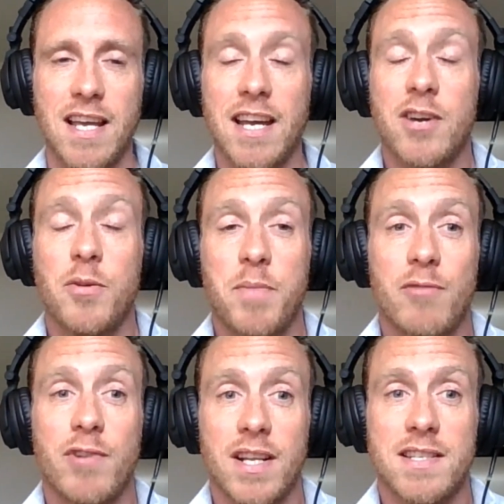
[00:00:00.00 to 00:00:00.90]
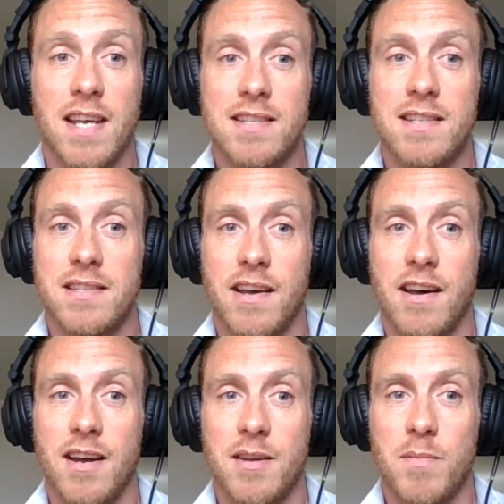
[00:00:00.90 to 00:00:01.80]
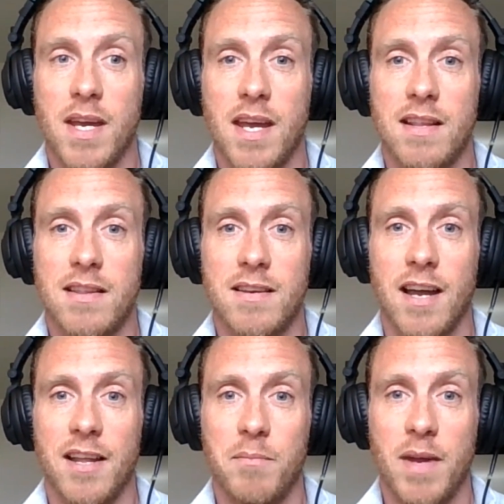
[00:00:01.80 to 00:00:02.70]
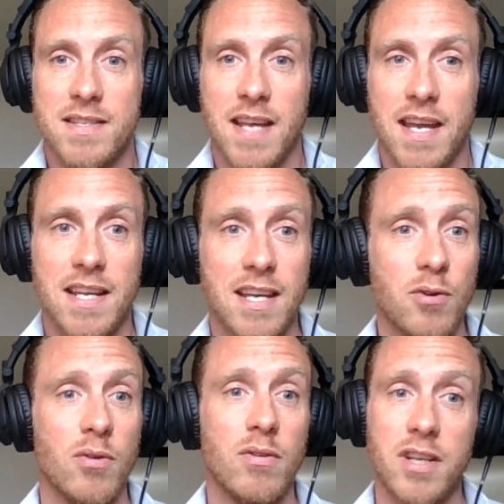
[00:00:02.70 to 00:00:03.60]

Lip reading: that could be a really testing time in kind of maintaining, or,